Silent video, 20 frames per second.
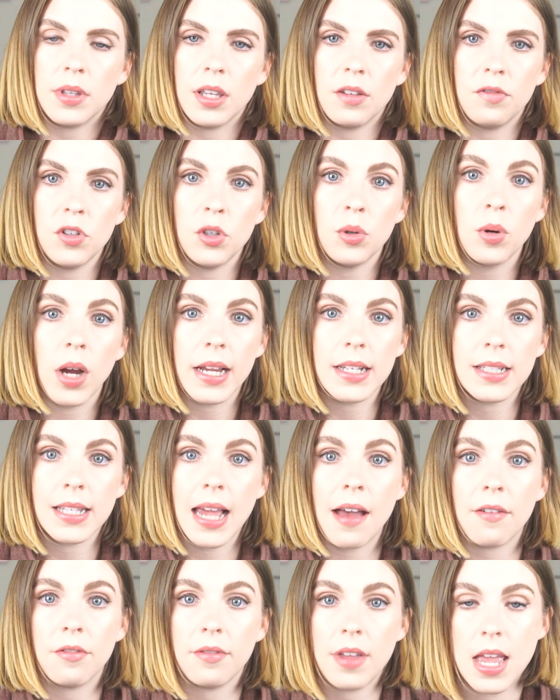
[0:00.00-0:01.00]
If you guys
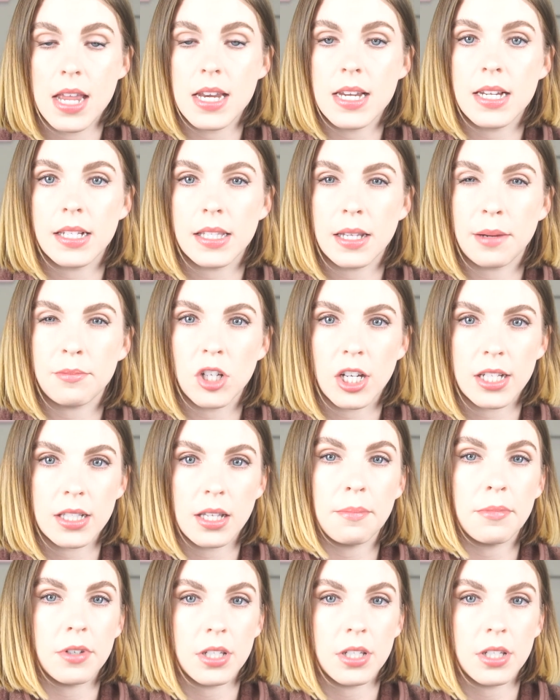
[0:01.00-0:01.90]
have any subjects in